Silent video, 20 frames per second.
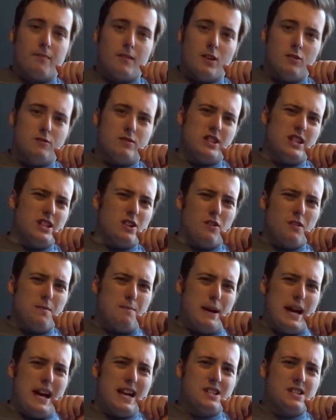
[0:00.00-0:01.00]
Obviously not the
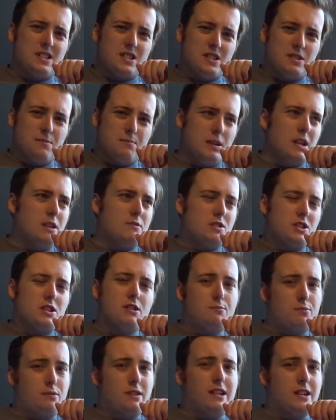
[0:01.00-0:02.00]
best, but it was
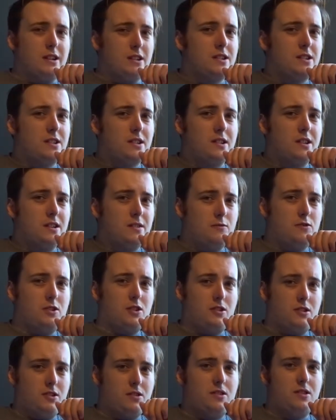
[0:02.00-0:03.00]
still pretty good. It was a
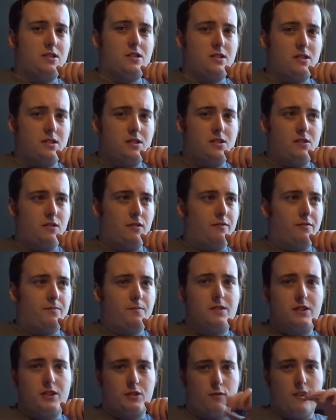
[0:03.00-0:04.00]
good sort of
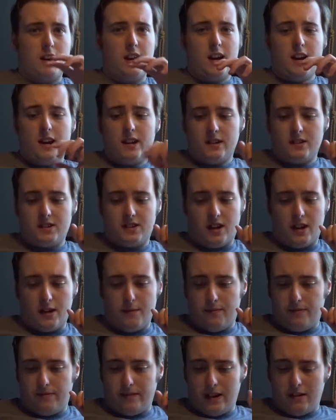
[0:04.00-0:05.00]
thriller type
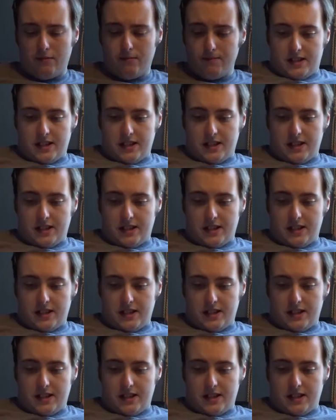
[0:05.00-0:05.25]
film.